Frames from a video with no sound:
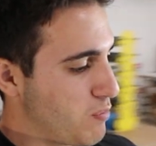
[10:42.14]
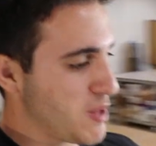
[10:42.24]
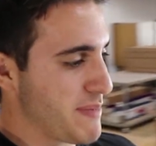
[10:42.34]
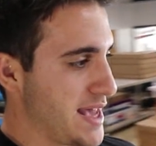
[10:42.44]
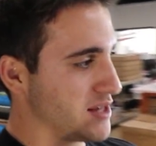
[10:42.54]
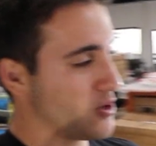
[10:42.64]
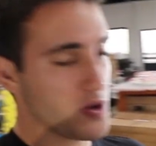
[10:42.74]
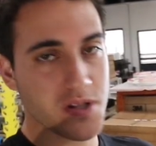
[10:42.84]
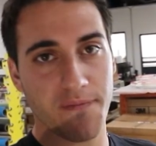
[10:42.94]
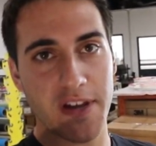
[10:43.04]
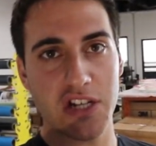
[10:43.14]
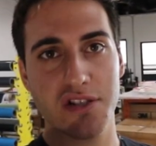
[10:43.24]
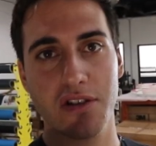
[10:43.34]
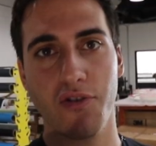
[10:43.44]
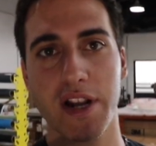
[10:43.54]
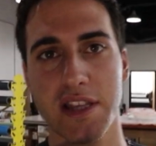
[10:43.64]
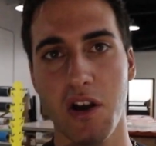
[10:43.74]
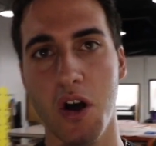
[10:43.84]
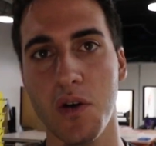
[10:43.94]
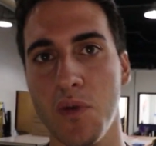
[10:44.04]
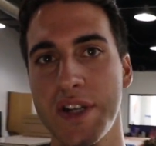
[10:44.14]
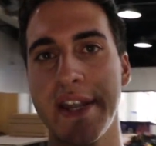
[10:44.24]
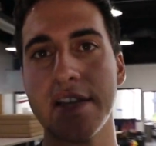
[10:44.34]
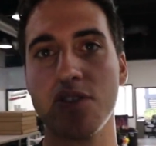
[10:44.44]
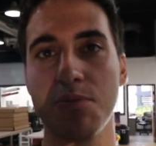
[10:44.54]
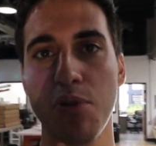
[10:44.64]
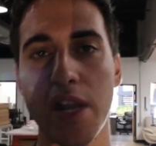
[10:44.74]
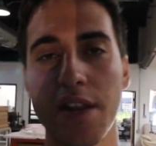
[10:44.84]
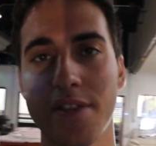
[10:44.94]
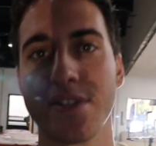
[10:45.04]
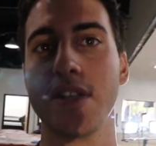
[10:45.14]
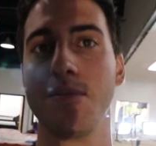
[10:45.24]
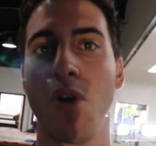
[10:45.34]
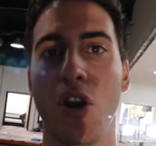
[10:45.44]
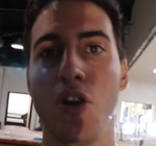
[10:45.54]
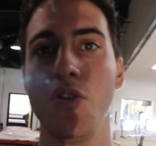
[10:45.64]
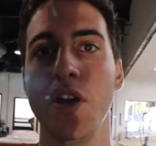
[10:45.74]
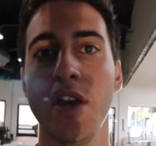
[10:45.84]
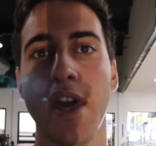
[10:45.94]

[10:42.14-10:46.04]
The main goal is to finish correcting all in one day so you can pull it out in the sun tomorrow